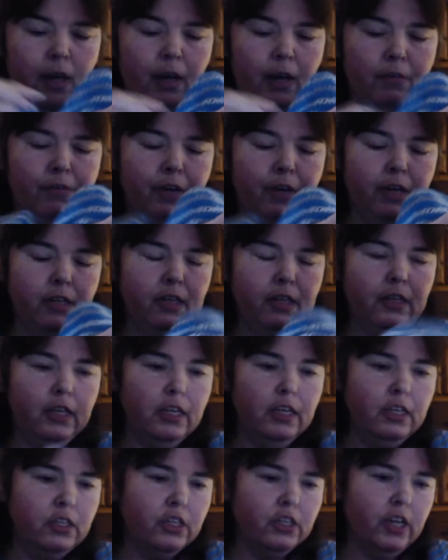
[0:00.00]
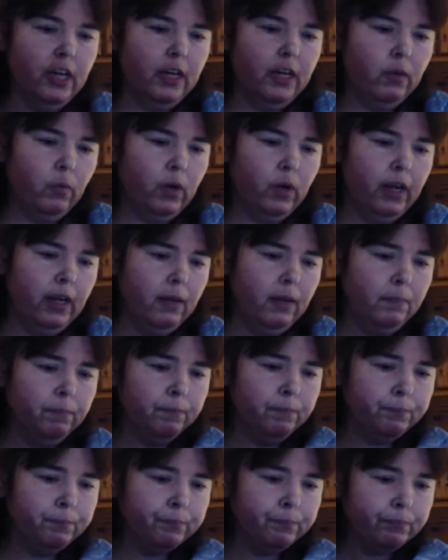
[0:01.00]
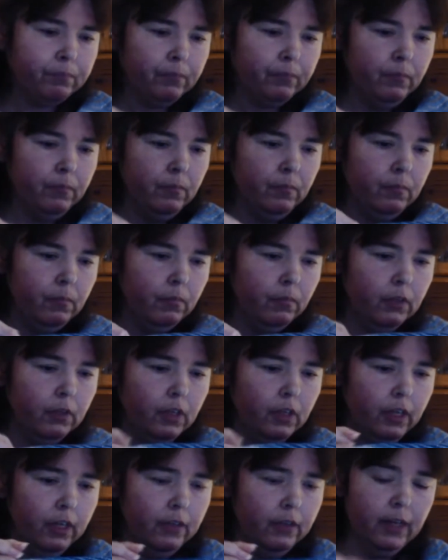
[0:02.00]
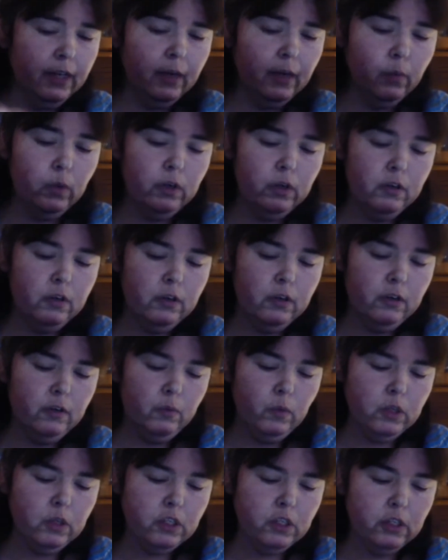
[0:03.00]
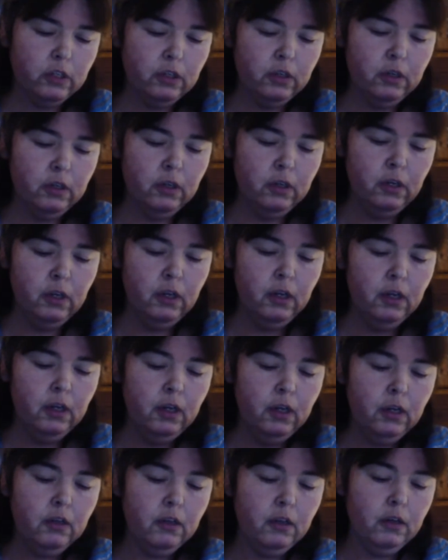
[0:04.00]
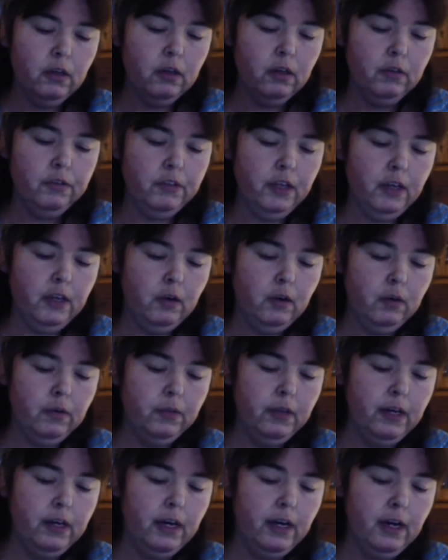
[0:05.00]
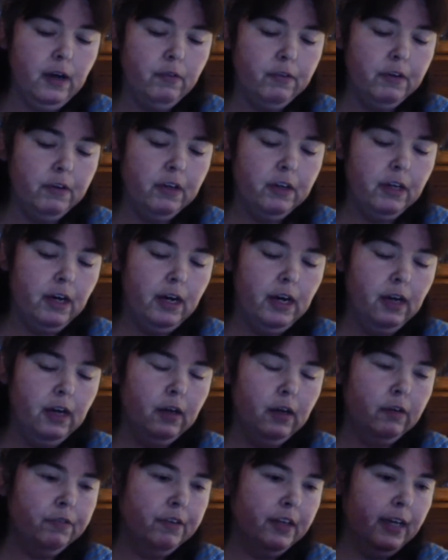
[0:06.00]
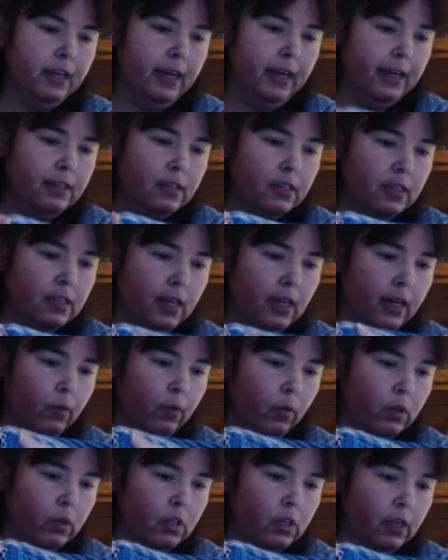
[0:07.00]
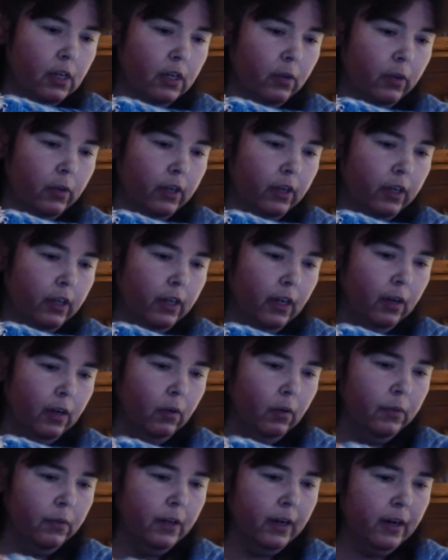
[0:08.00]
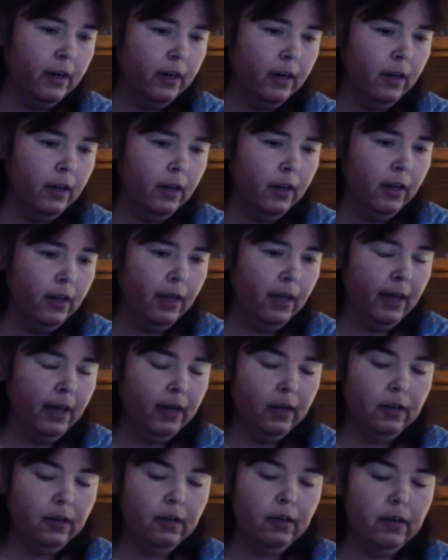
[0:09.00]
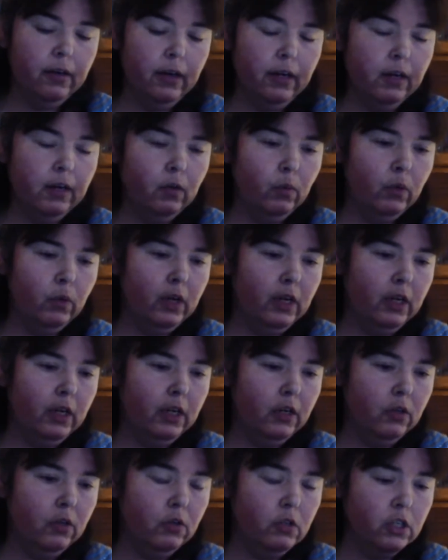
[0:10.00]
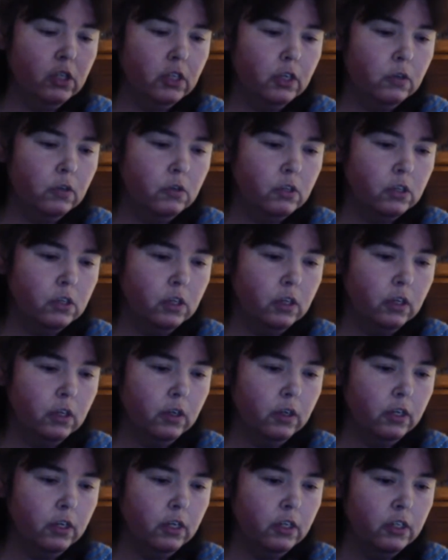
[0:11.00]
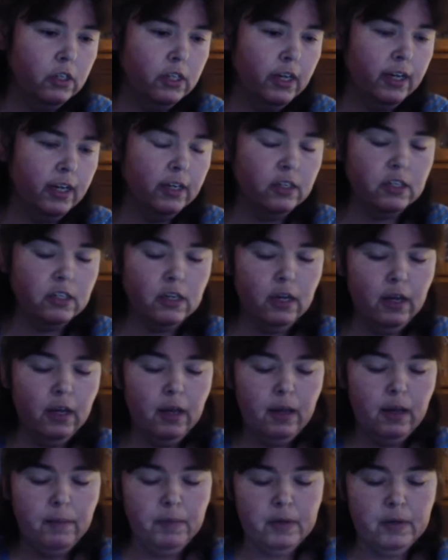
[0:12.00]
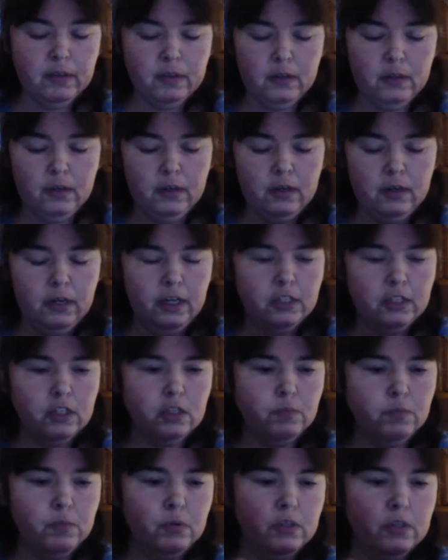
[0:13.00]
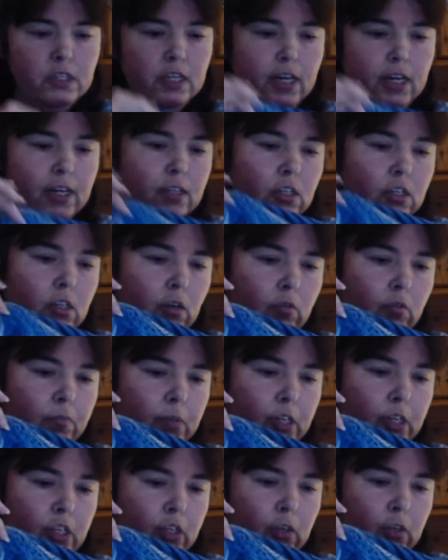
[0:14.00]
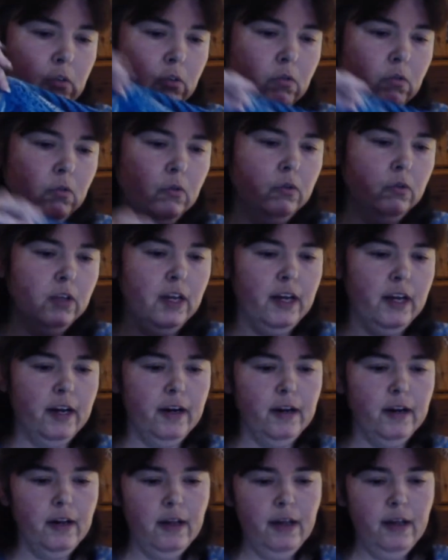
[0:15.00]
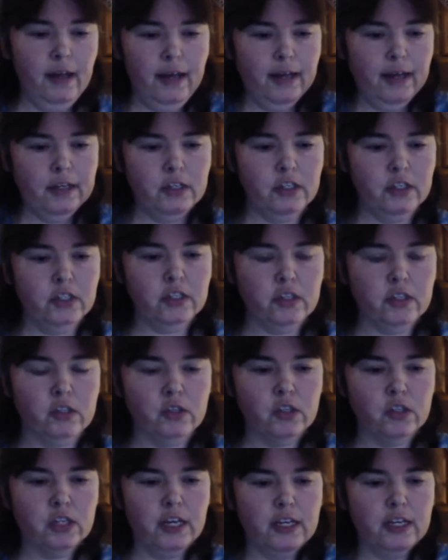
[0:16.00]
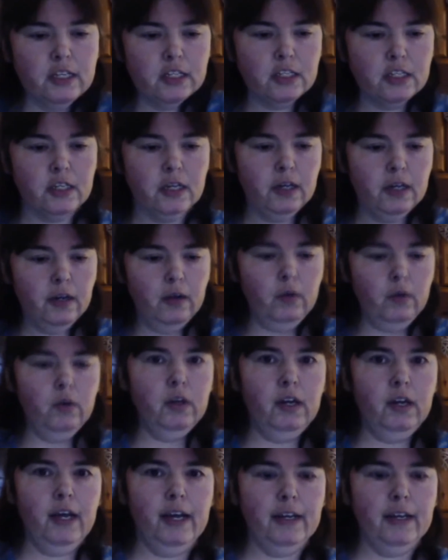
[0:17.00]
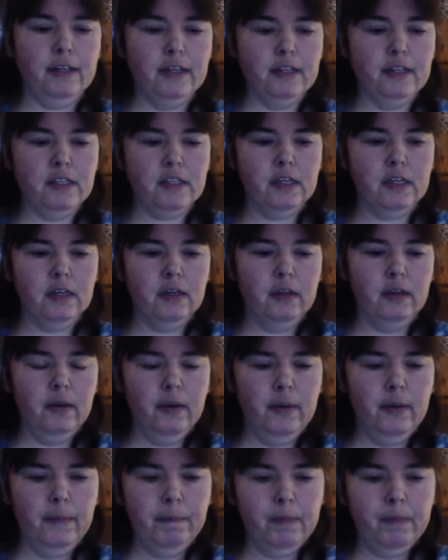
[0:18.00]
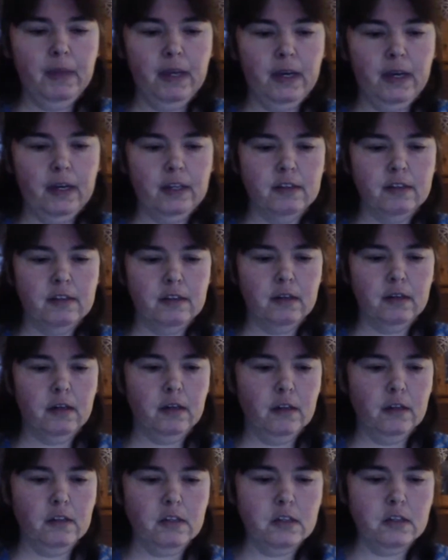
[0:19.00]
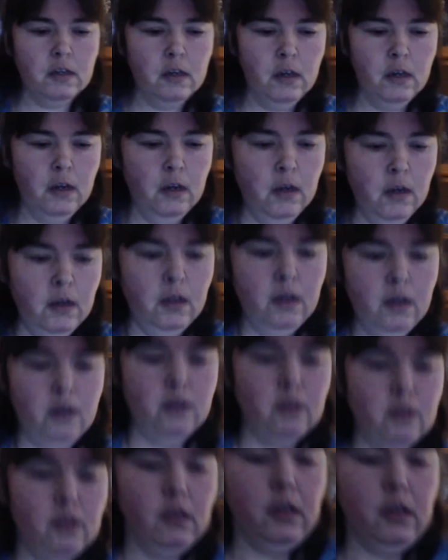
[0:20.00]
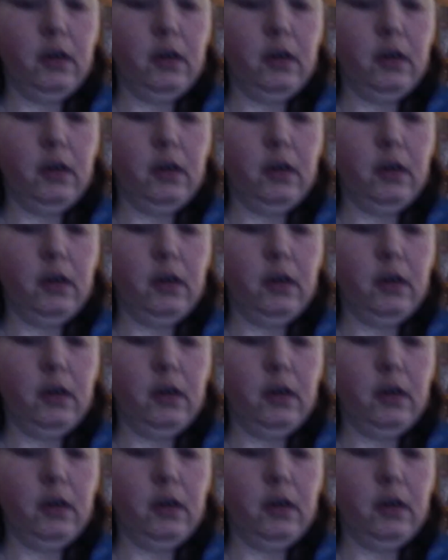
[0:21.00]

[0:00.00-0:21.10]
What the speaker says: I've got a keychain ring, and there was a thing on there from I love cats, there was a little kitty cat on there, and I don't really use those keychains, but I just put the ends of my shawl through there, and it just stays on like this. And yeah, that's let me